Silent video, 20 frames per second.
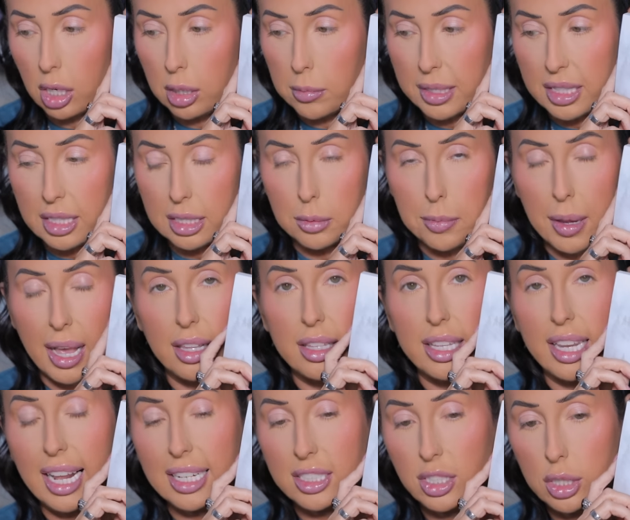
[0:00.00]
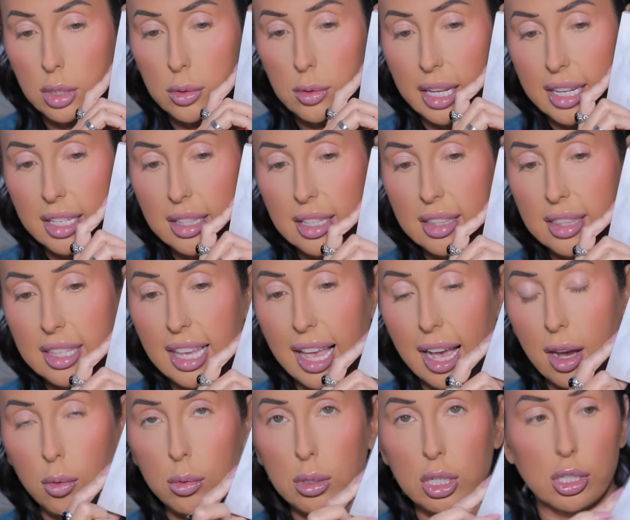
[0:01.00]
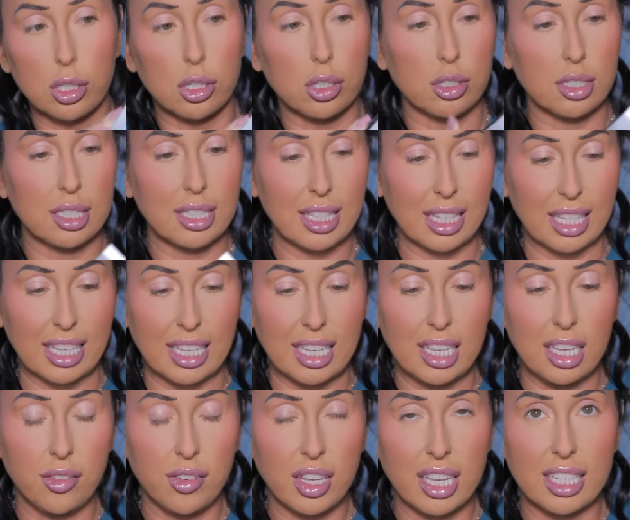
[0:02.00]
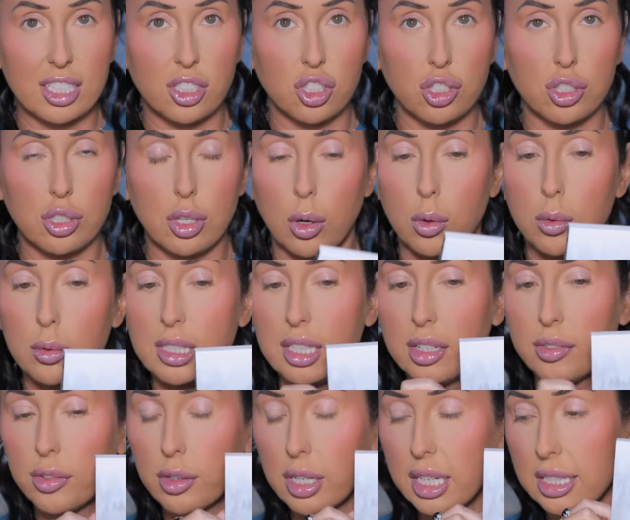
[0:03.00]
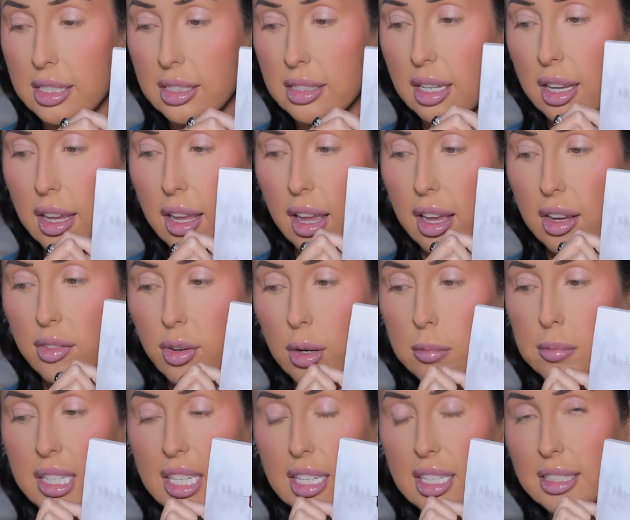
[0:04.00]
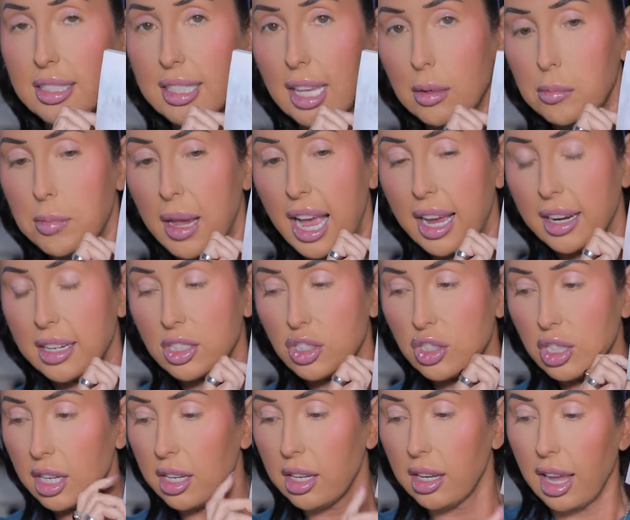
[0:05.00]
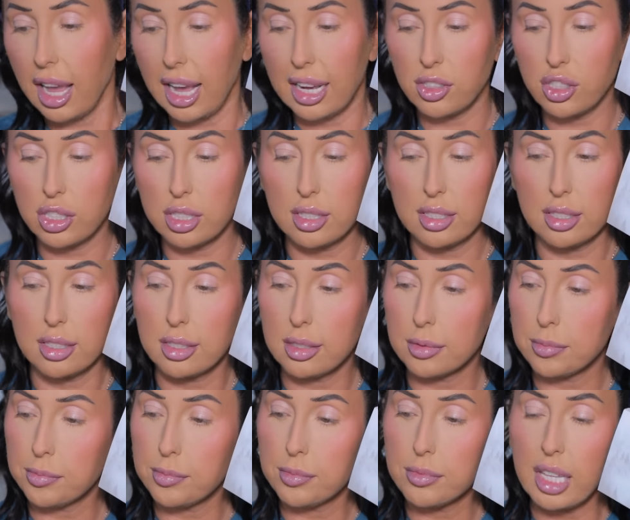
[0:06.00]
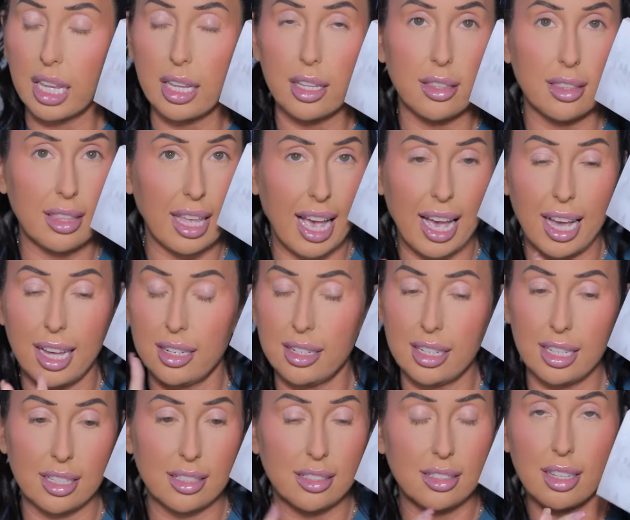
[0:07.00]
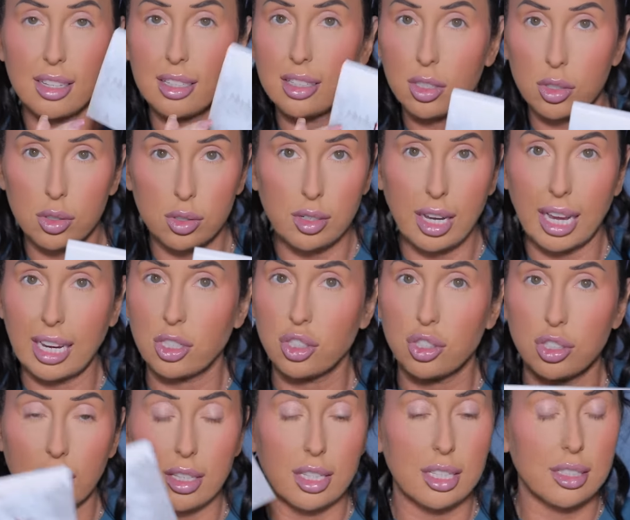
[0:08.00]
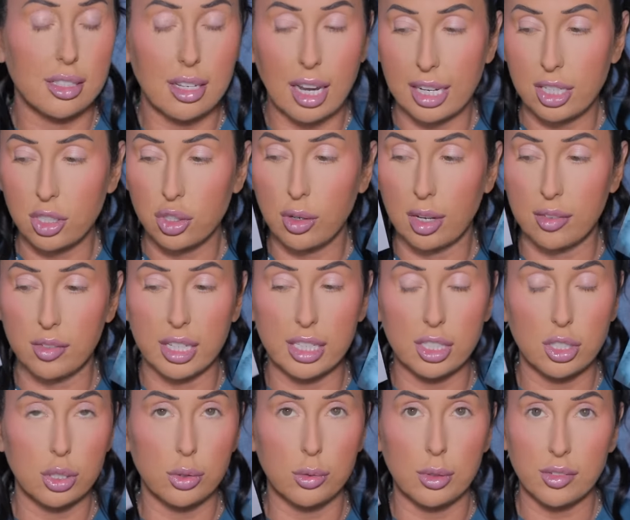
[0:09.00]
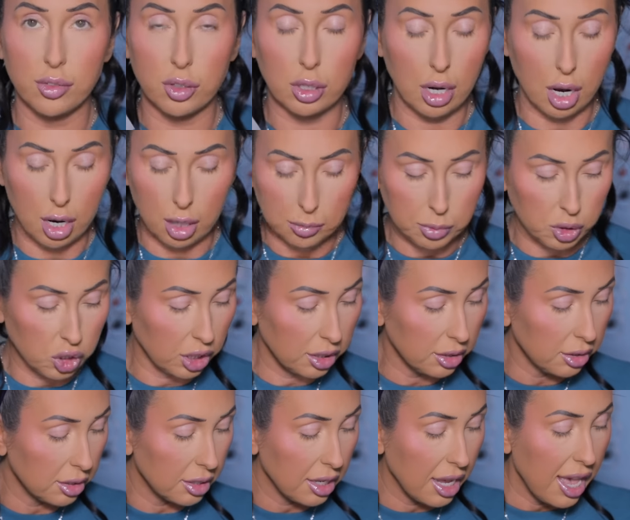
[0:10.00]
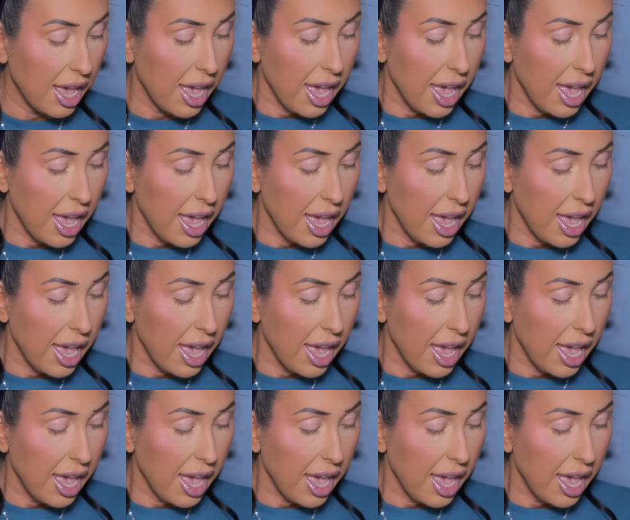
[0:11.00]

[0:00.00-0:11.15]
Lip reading: talk about this palette. I do like that the outer sleeve is so different from the inside packaging. I just like that is a little extra that's nice. You have like two different options.